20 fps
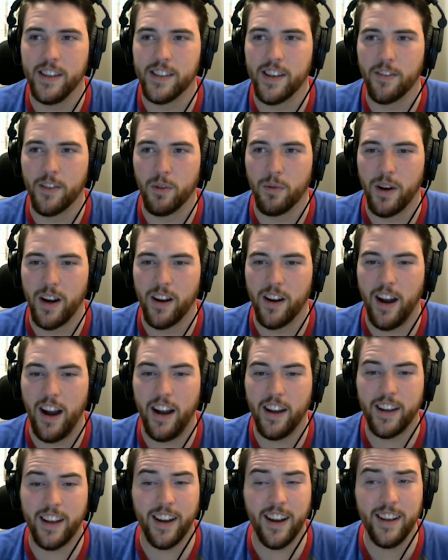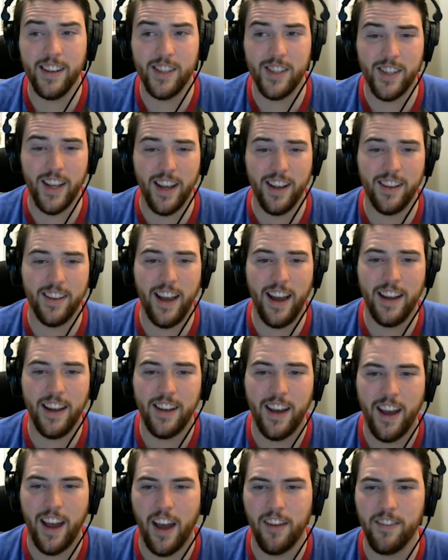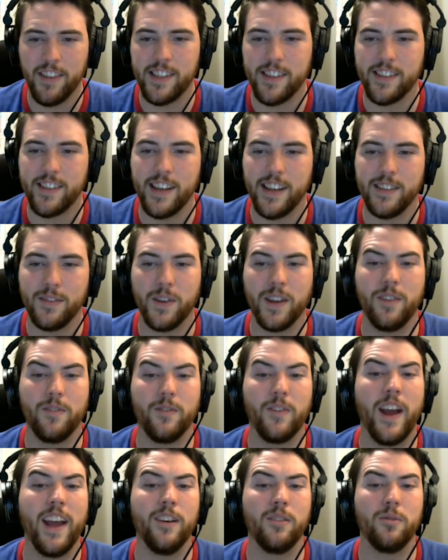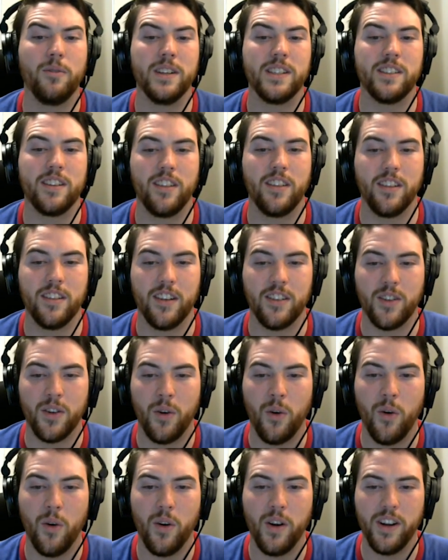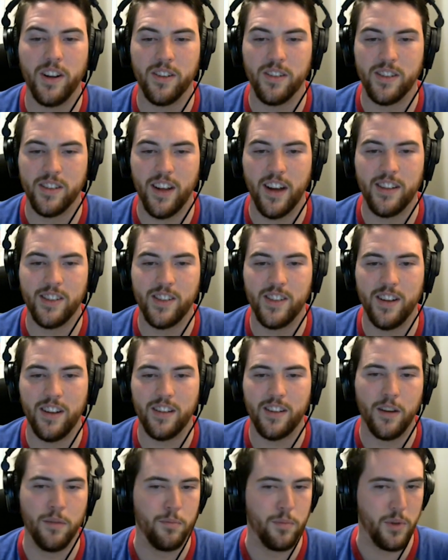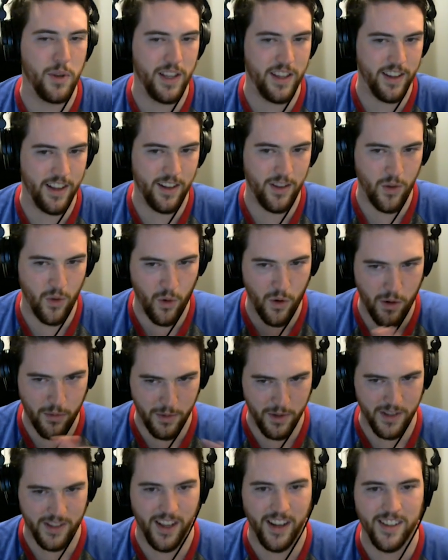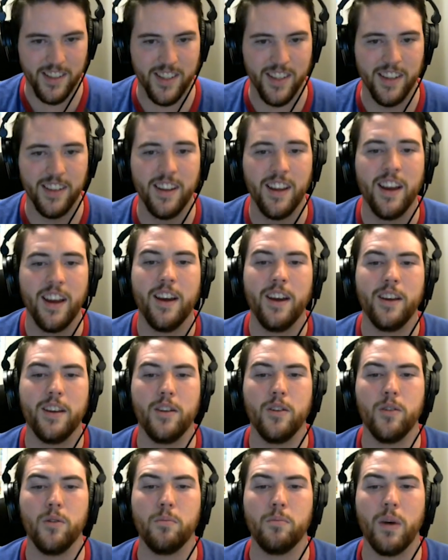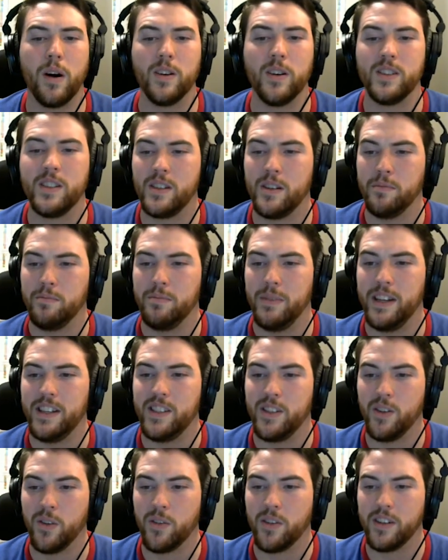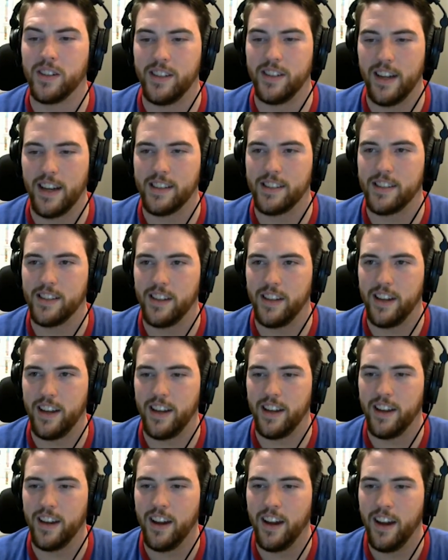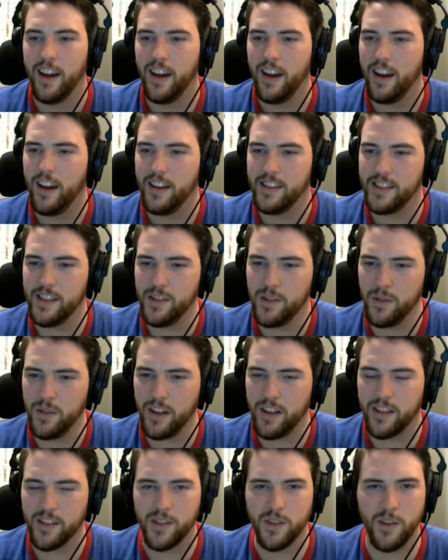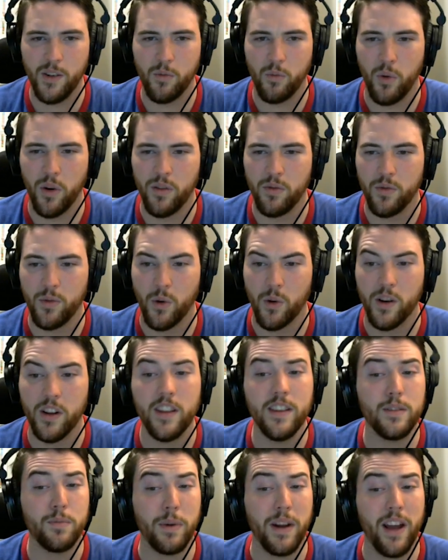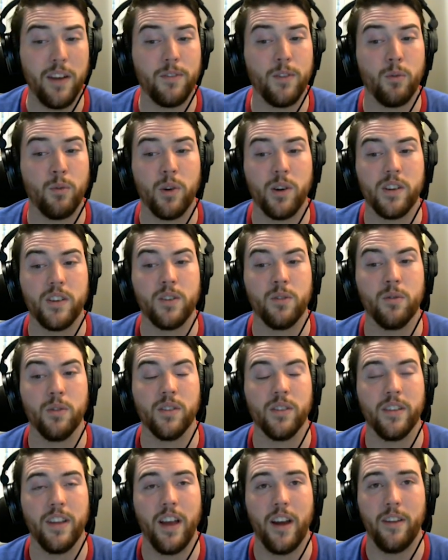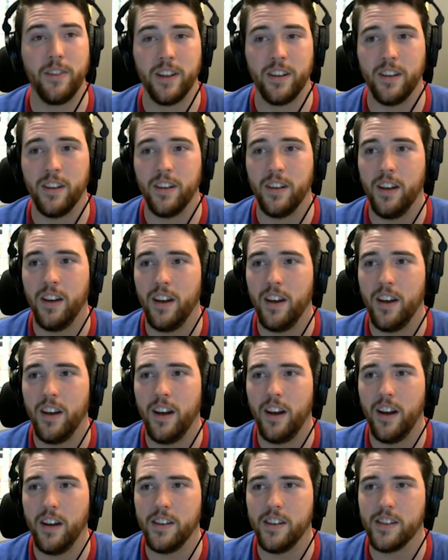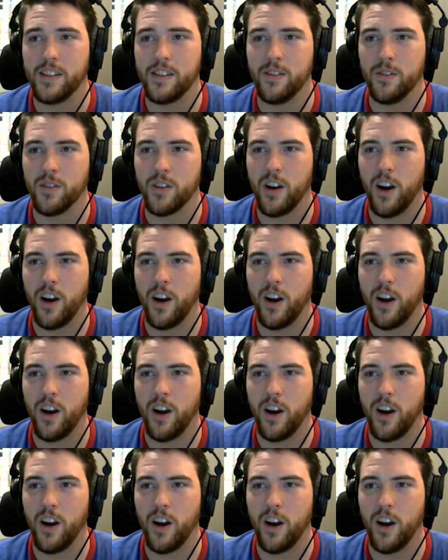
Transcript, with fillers: these everywhere? Can I shake that? Having successfully vanquished the tutorial dungeon, completely normal dungeon, you march to meet your destiny. Is this only, there's only 1 floor to this, but I have to work through 11 additional